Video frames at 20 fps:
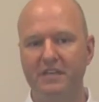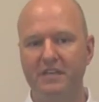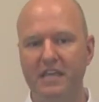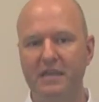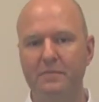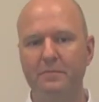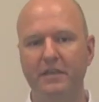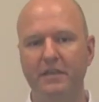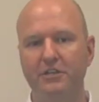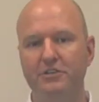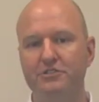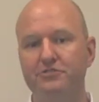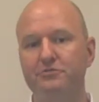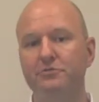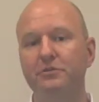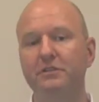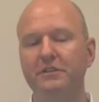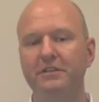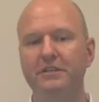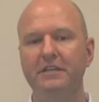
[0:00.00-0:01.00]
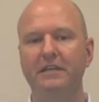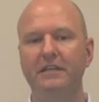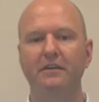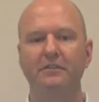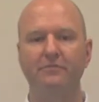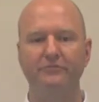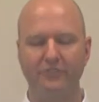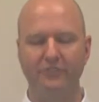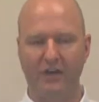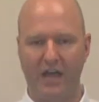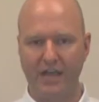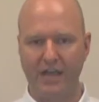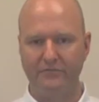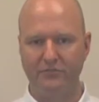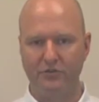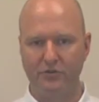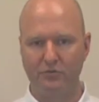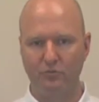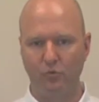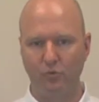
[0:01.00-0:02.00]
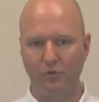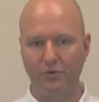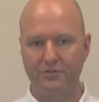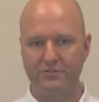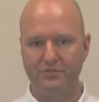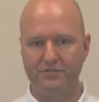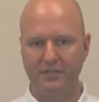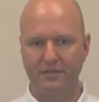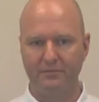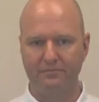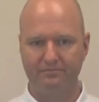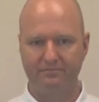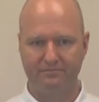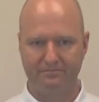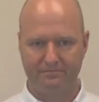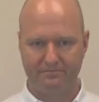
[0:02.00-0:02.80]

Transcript: same industry-leading five-year warranty.